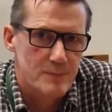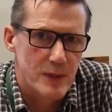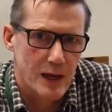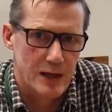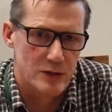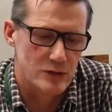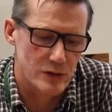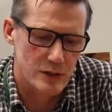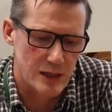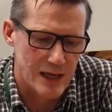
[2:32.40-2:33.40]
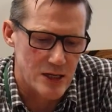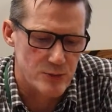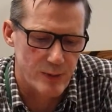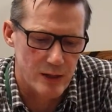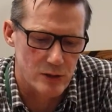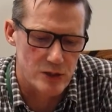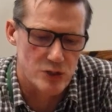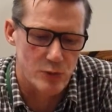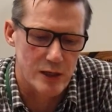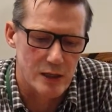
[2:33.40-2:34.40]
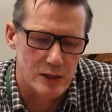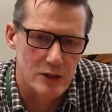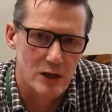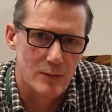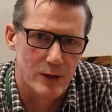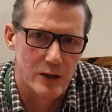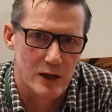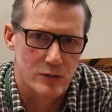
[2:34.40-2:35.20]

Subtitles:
and the gas panel is quite clear about how